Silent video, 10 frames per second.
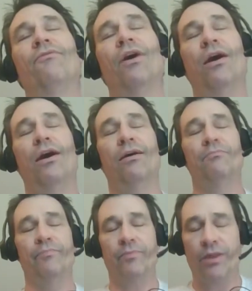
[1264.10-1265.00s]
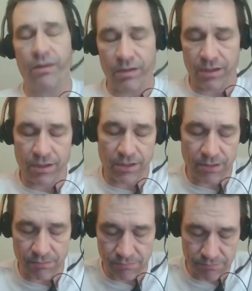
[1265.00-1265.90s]
um,
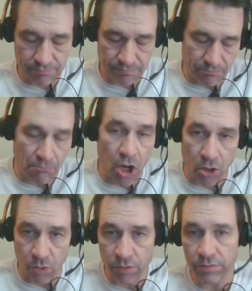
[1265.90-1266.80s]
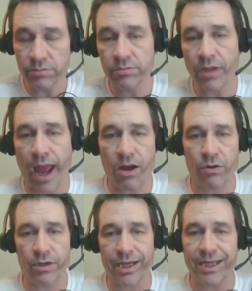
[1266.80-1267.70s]
um Mo,
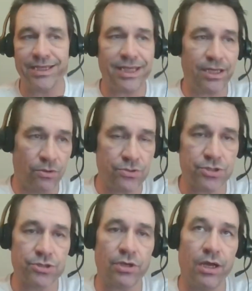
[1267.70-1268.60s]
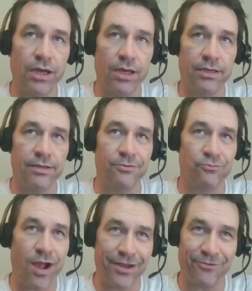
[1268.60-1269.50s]
our Edeinos uh,
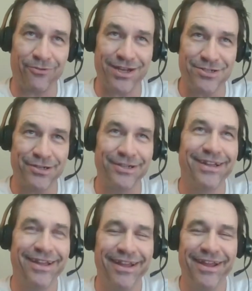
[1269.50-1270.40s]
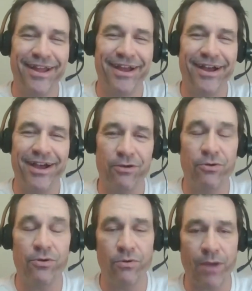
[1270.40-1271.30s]
Rocket Ranger, uh,
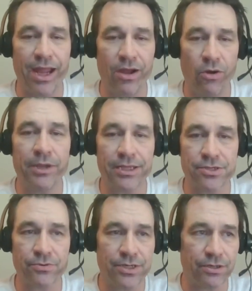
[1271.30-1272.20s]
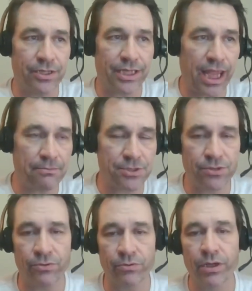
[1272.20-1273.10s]
whom I hope gets to return to the game
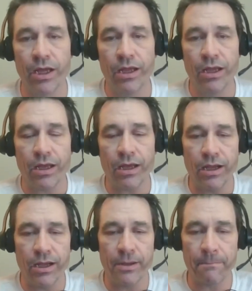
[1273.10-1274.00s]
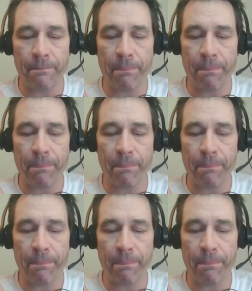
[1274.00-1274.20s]
soon. Um,